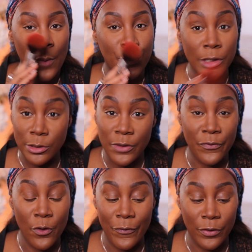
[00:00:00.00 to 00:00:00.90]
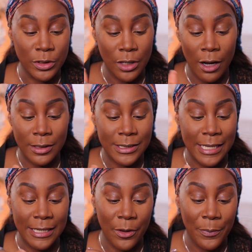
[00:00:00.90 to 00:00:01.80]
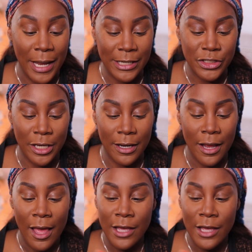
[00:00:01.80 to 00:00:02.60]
beautiful for dark skin complexion.